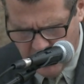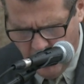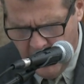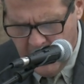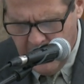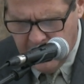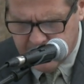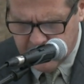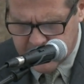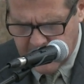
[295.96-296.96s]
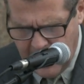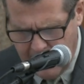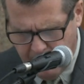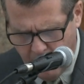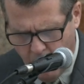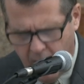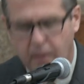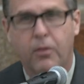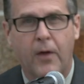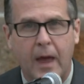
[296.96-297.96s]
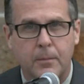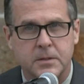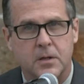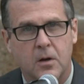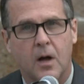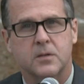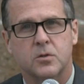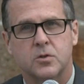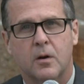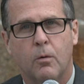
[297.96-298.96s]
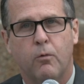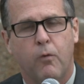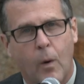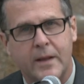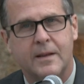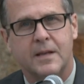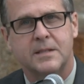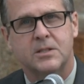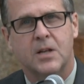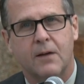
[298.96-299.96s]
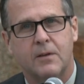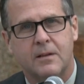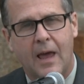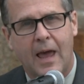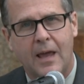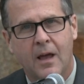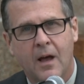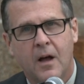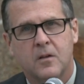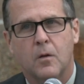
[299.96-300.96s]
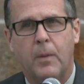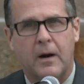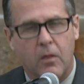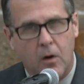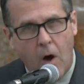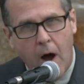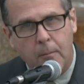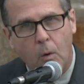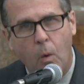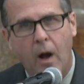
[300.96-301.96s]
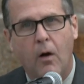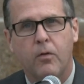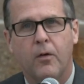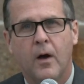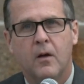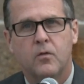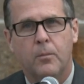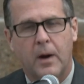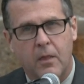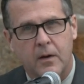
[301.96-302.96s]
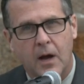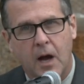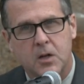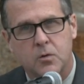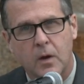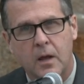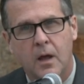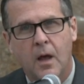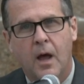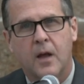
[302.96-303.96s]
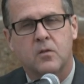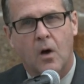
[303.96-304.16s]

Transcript: So at this time, I want to thank Mr. Consul General for what he does each and every day to better the Commonwealth, to better the country, and